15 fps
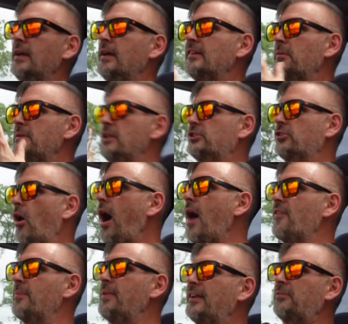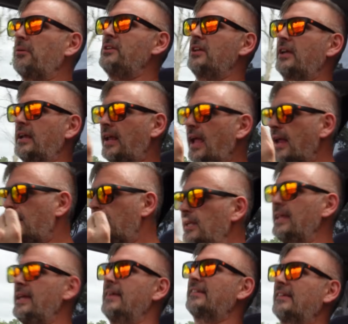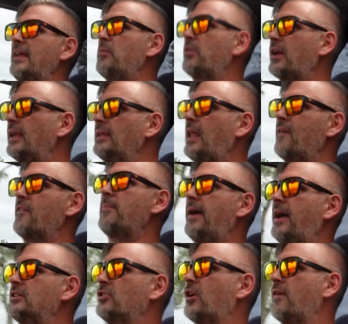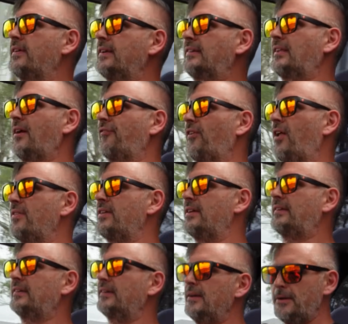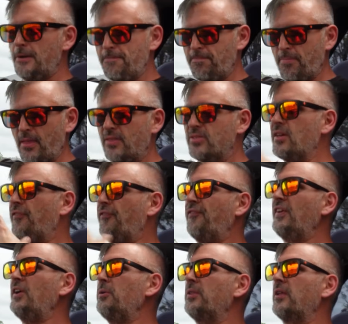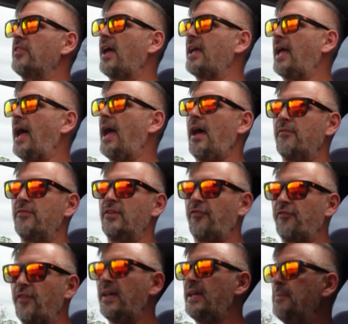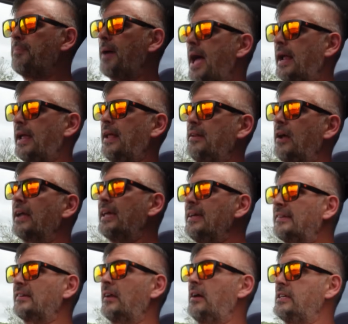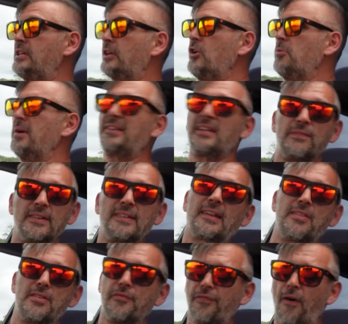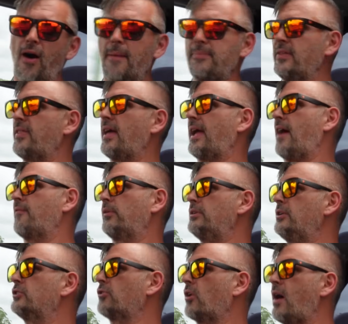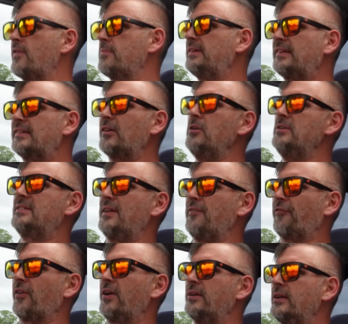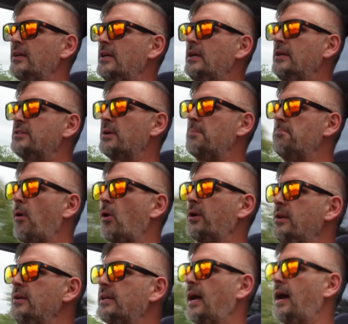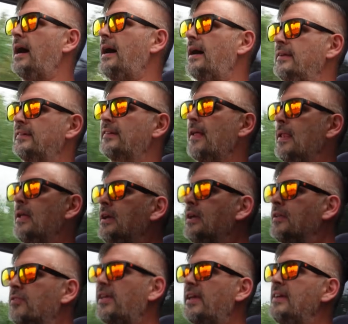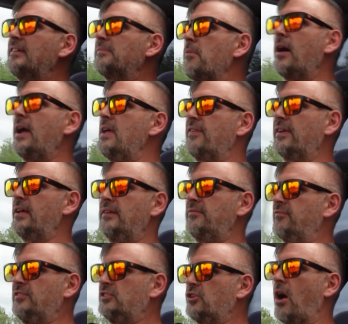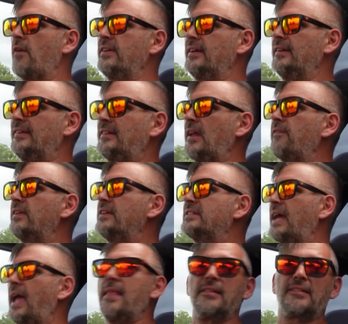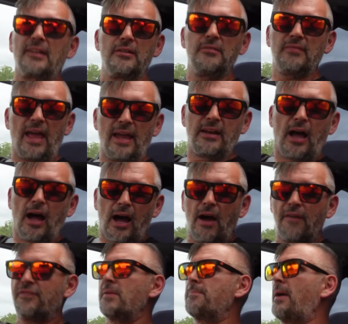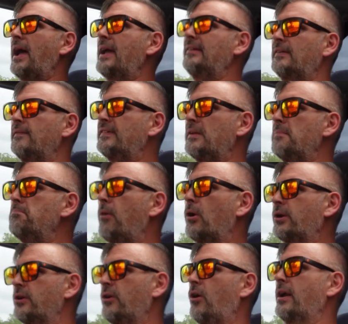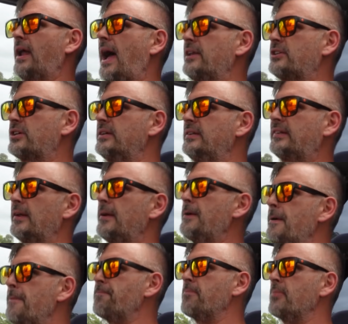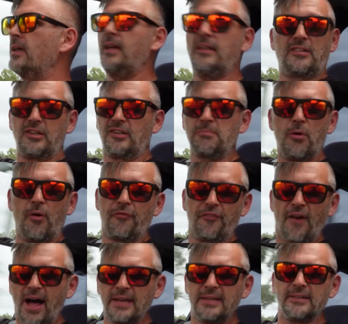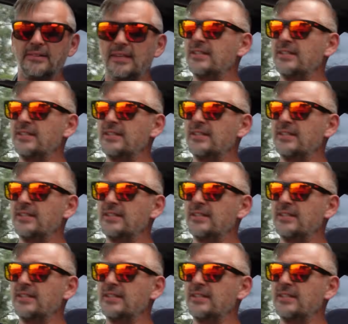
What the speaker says: So when you drive them, that's when it clicks. Now what I love about driving stuff like this, the feel that they have, the feedback, and I guess you can almost even say the vibe that they have when you drive them is so different to modern cars. These, even at driving at 7/10 and half the pace of some modern hot hatches, it's just more fun.